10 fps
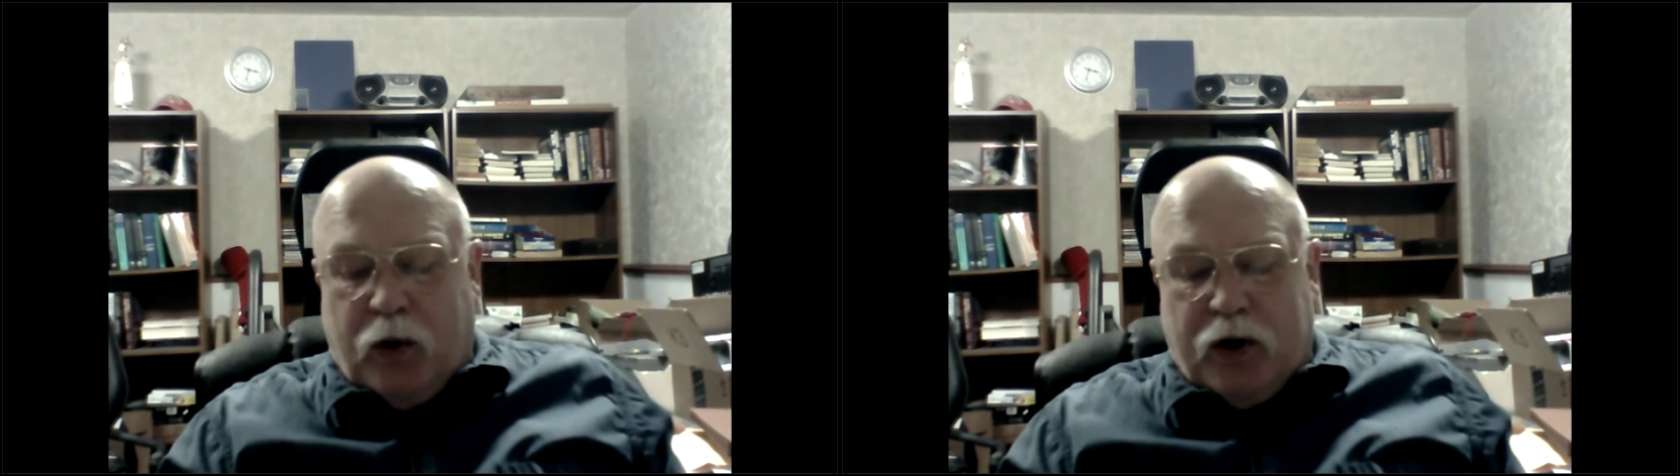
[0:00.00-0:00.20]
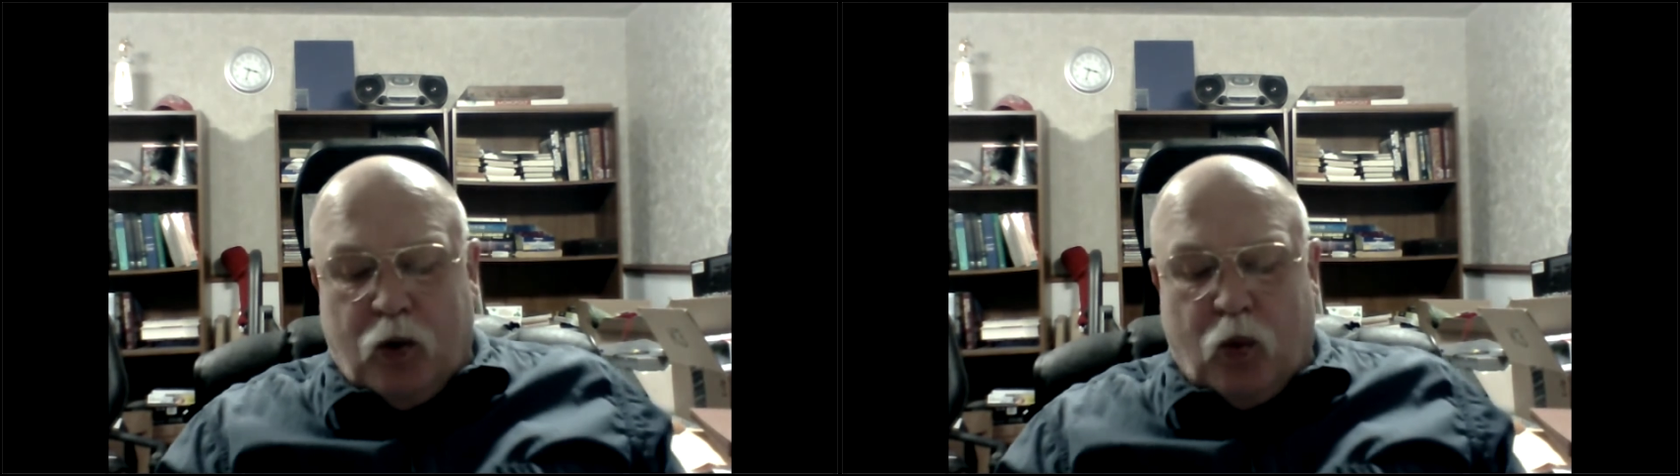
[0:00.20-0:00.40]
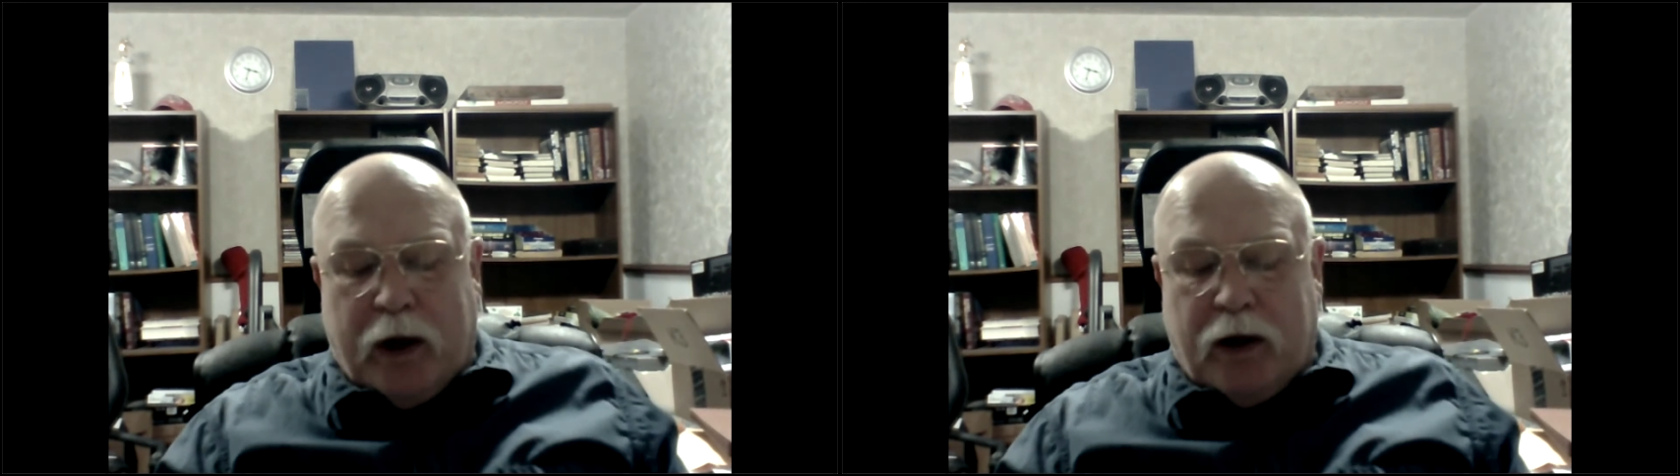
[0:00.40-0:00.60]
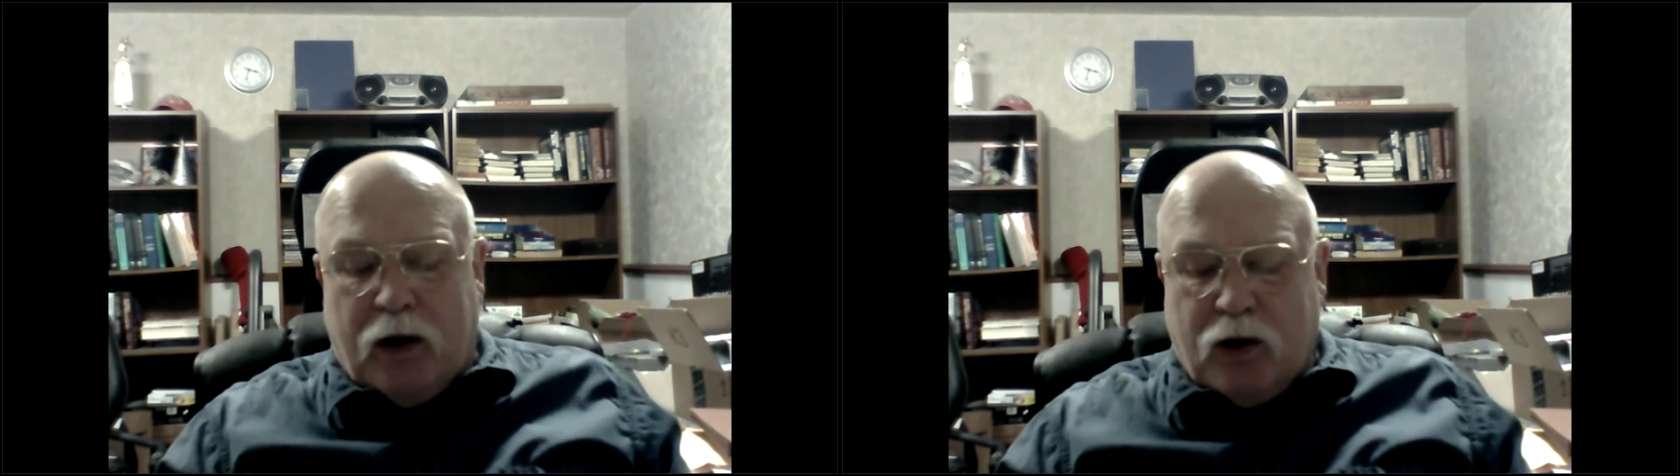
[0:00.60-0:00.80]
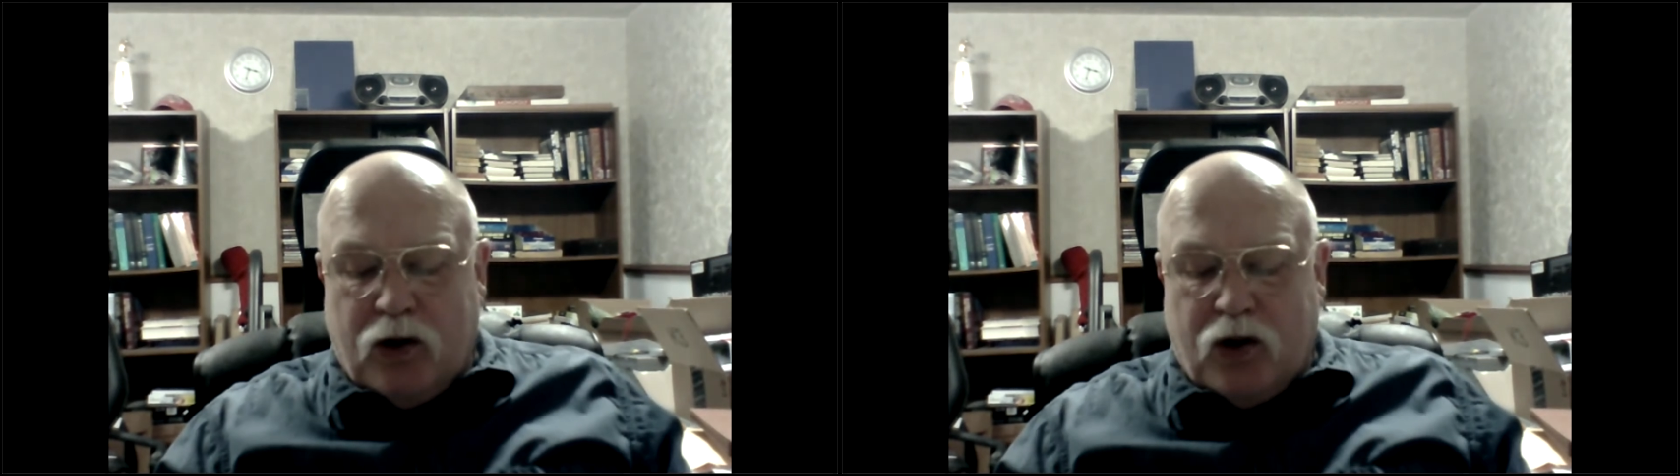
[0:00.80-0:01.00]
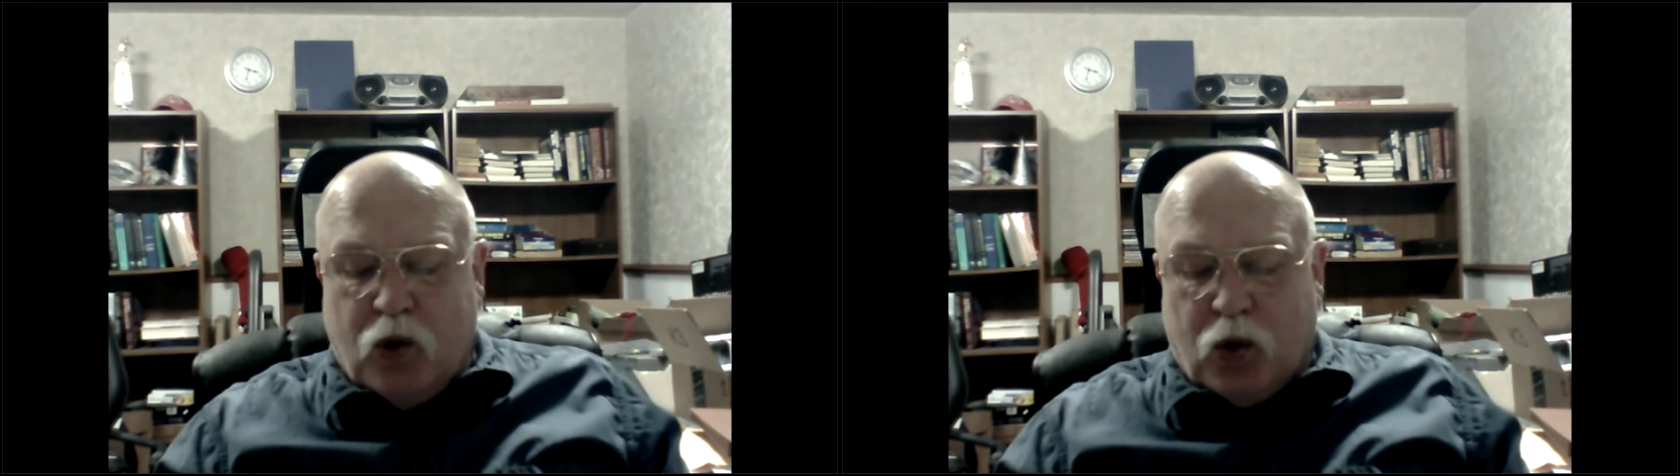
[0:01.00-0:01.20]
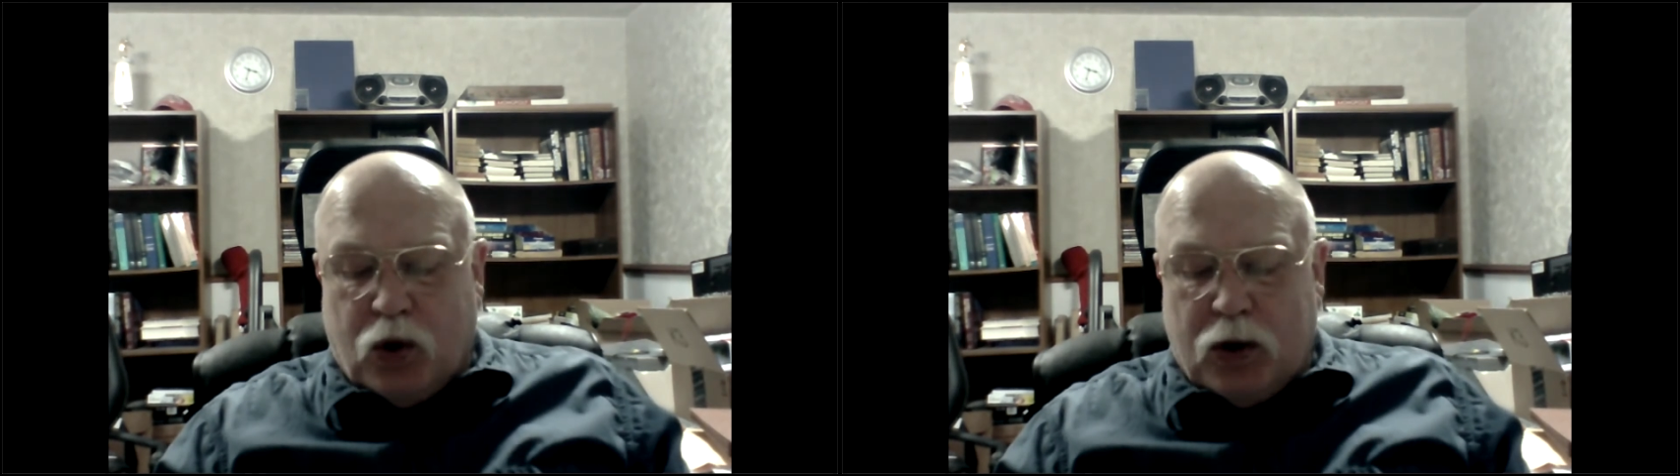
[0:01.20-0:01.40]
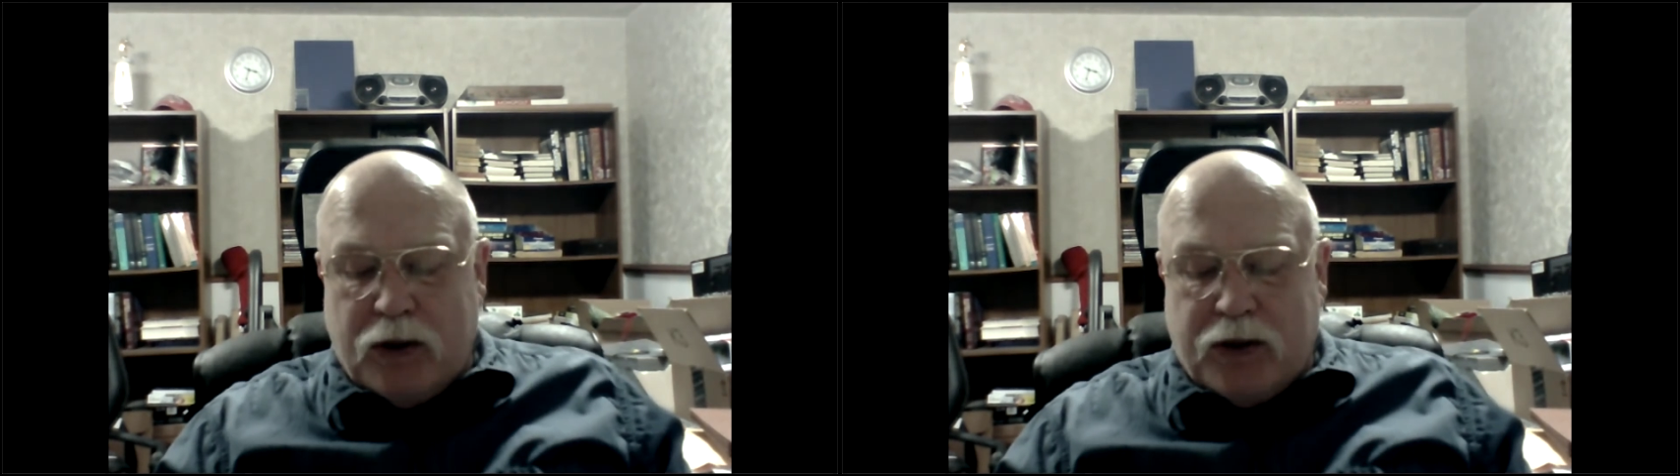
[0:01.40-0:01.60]
do windows,
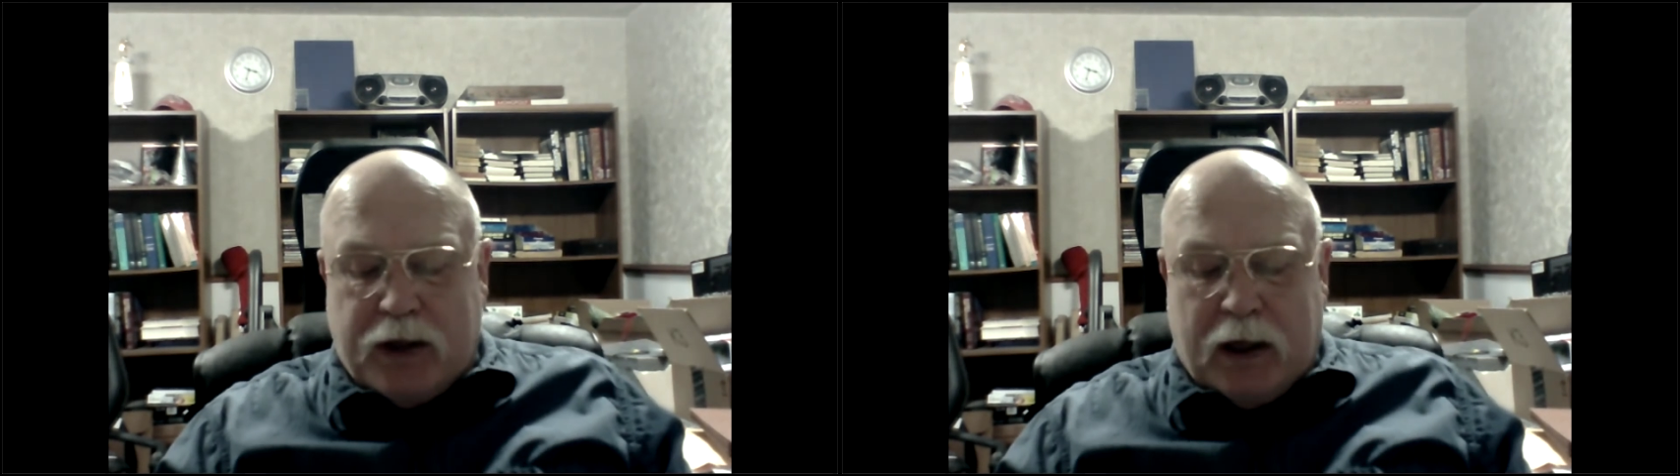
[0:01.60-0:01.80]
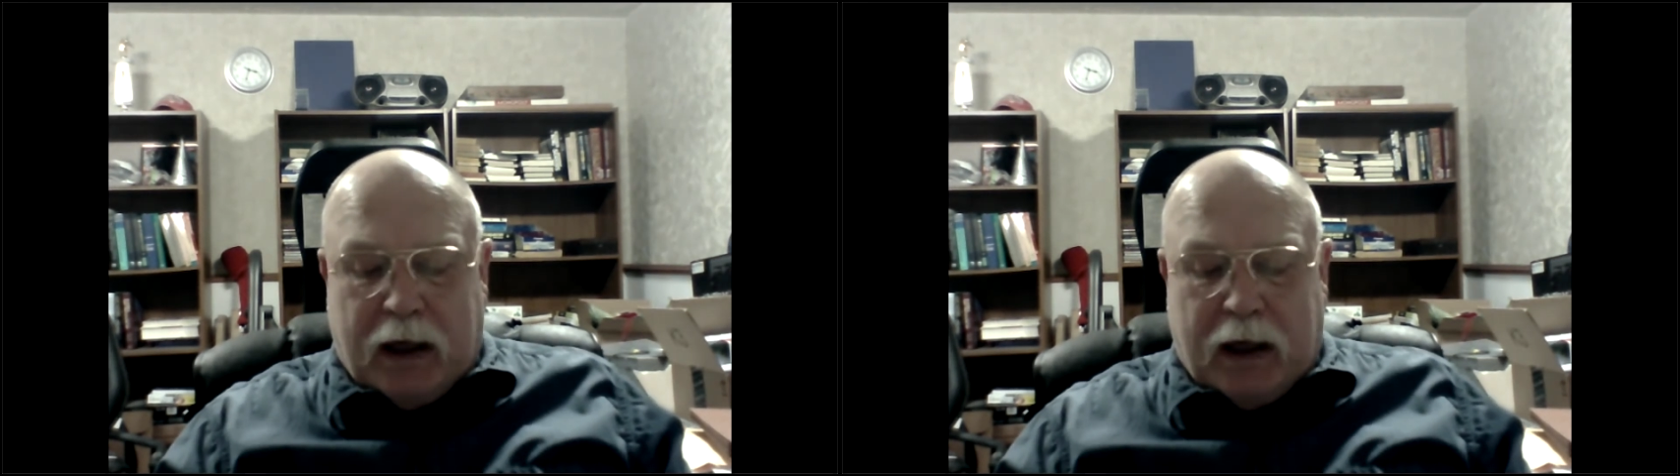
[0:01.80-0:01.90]
doors,